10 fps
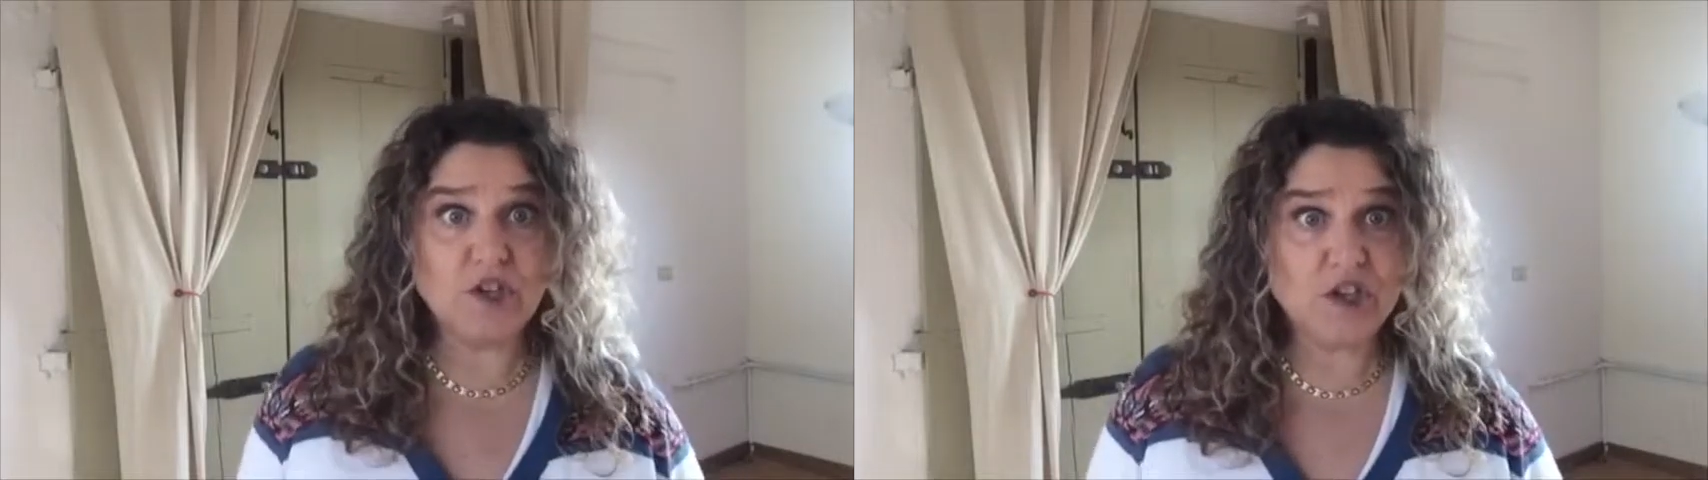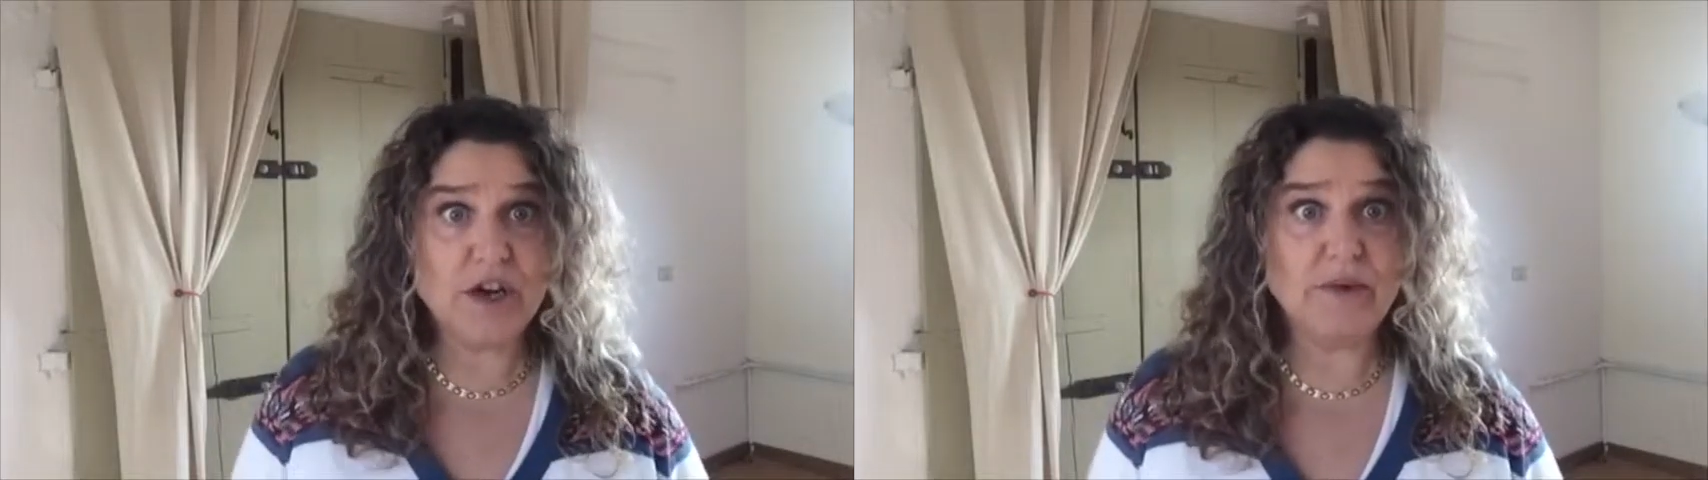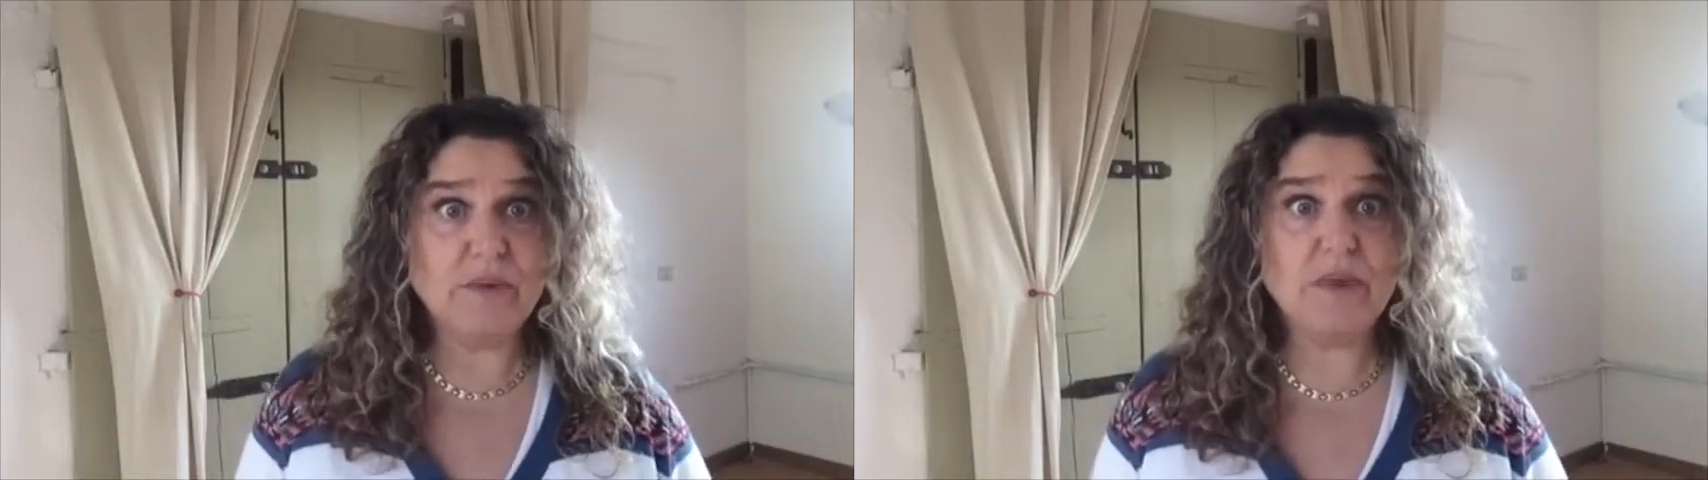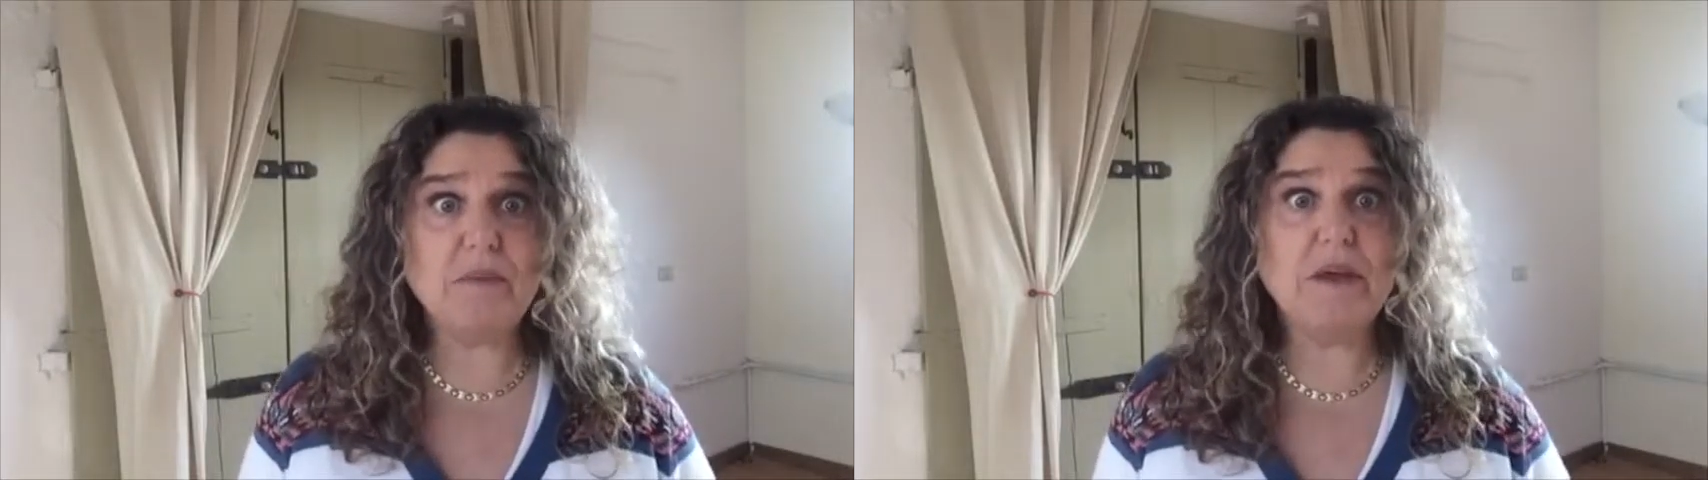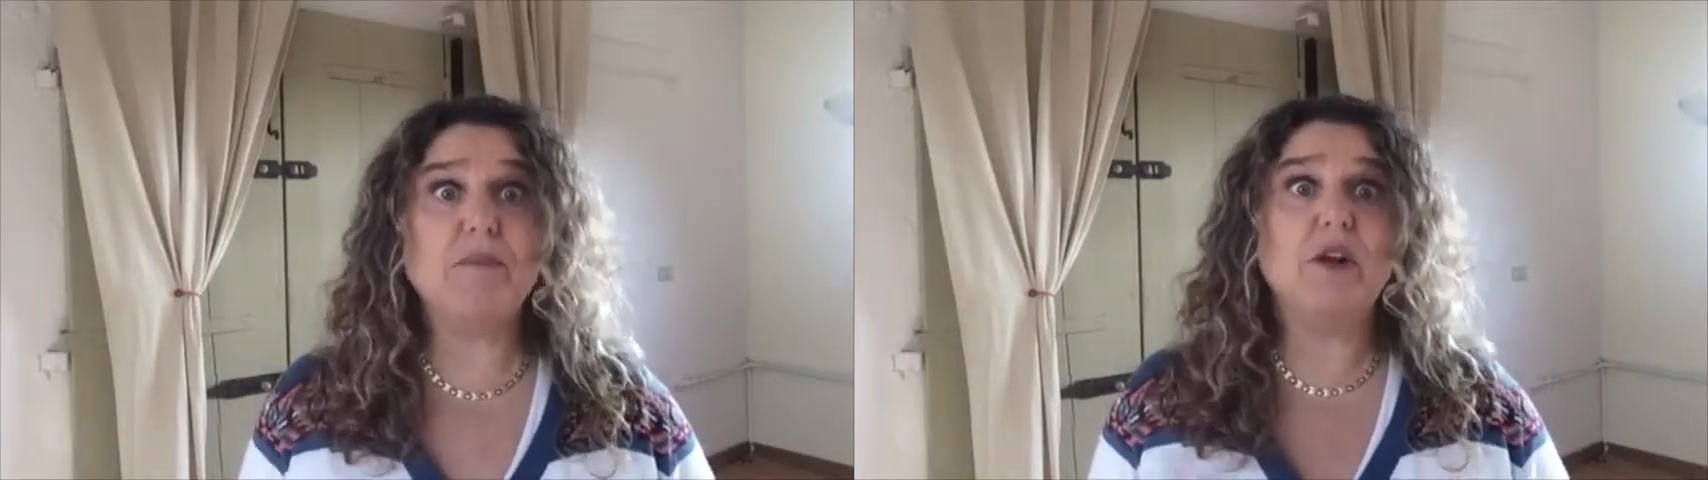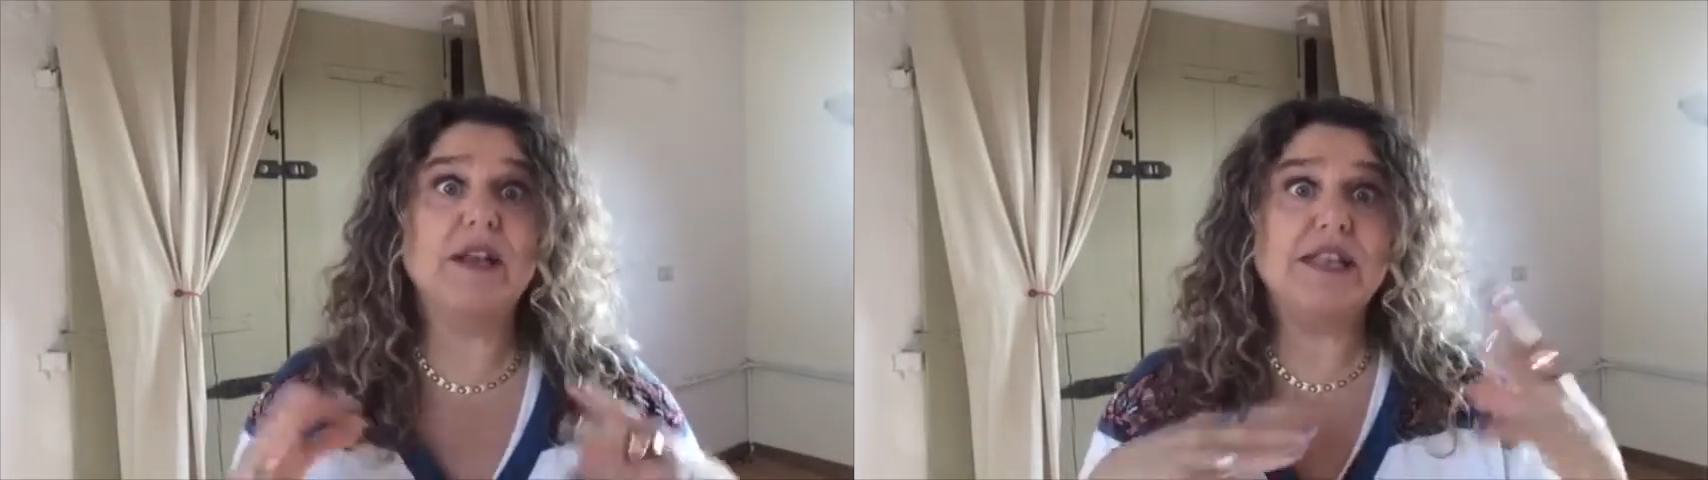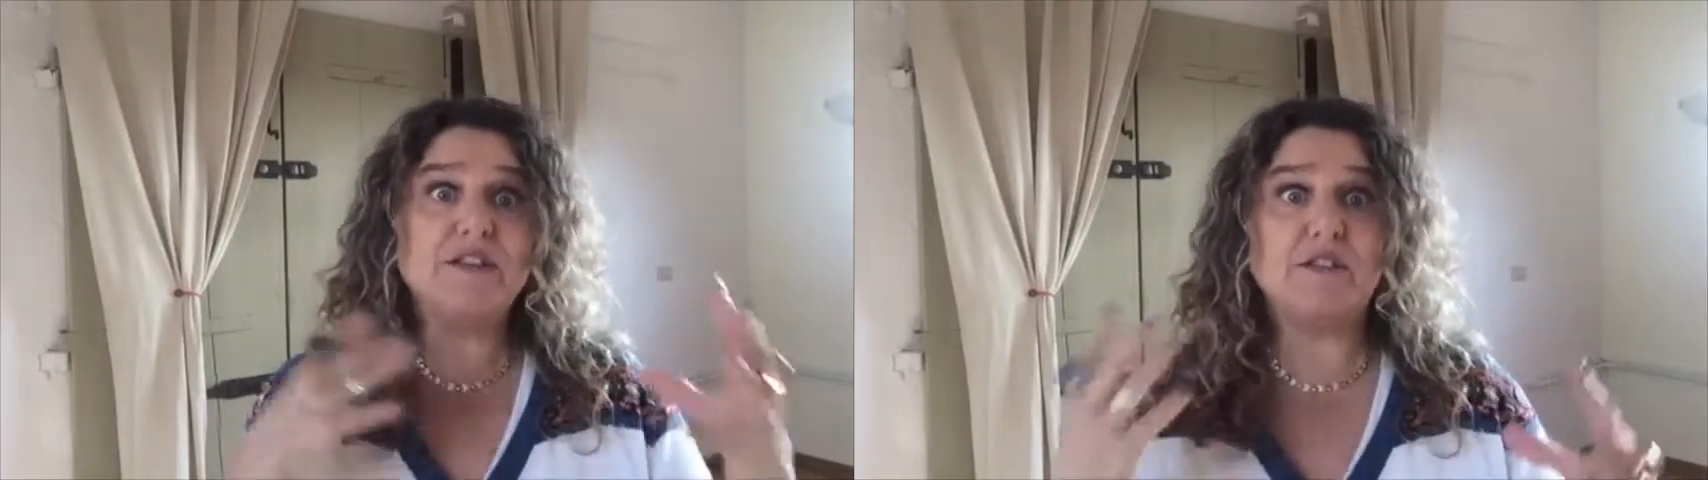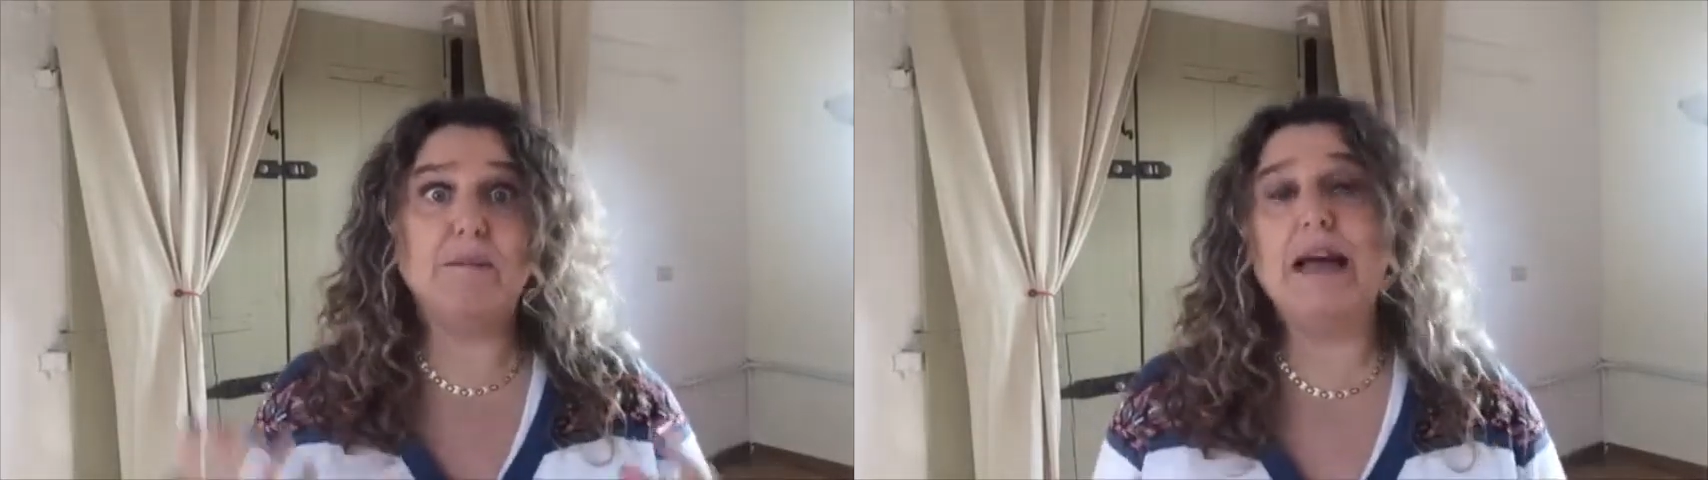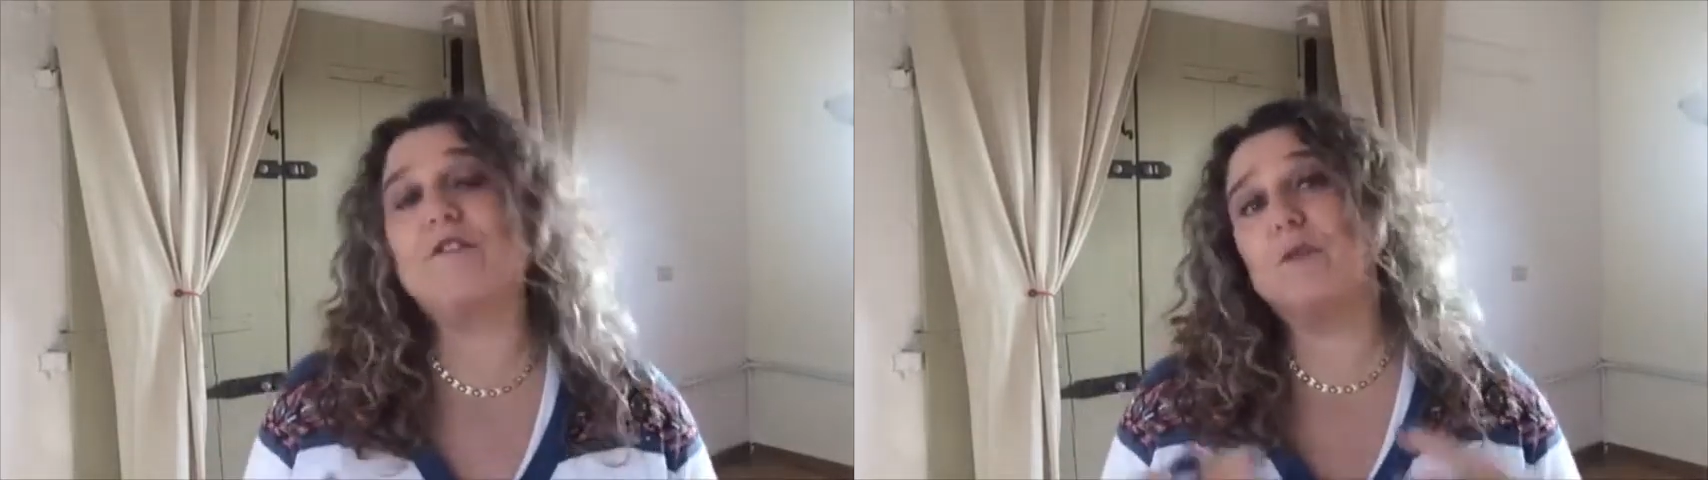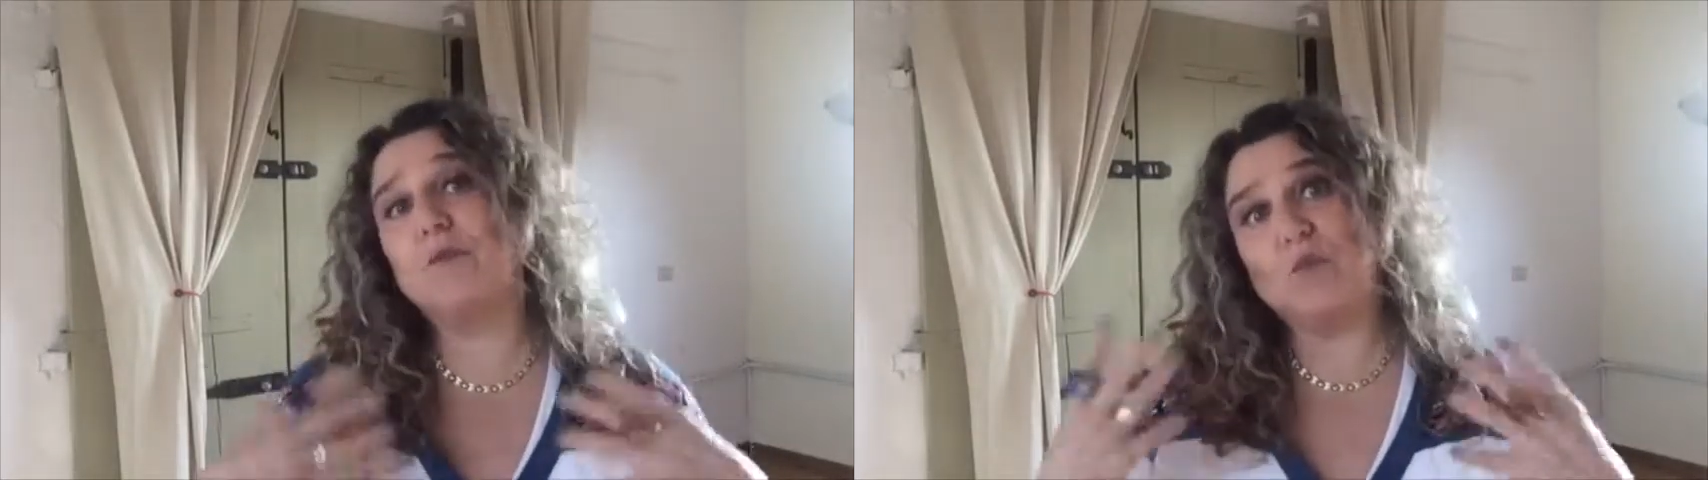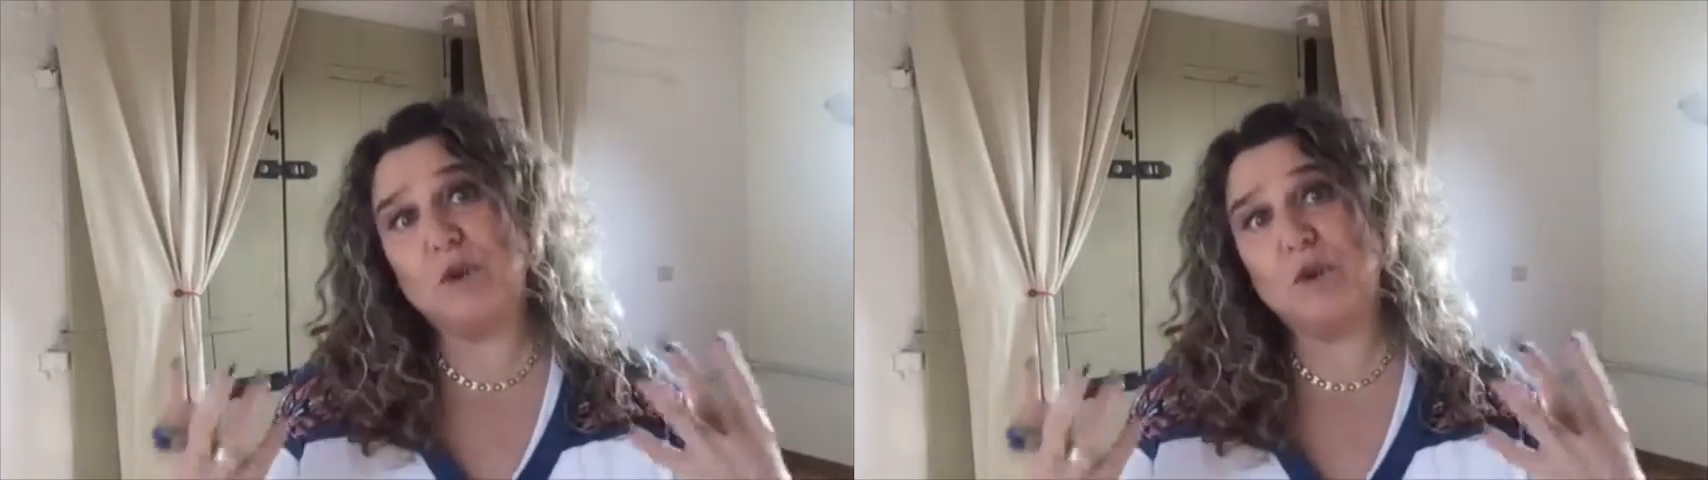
sharing with people in different platforms,